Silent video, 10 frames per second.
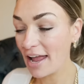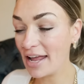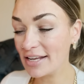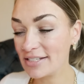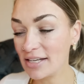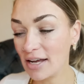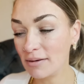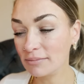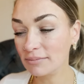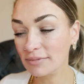And
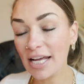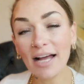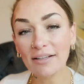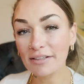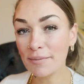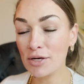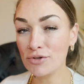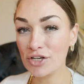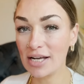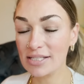um, yeah, let me know
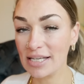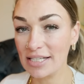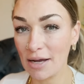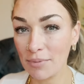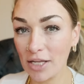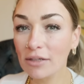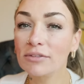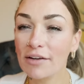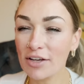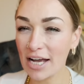what you guys think down below.
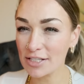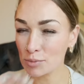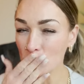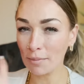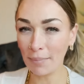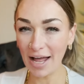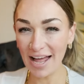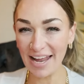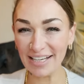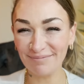Love you guys.
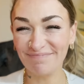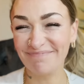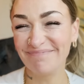Bye.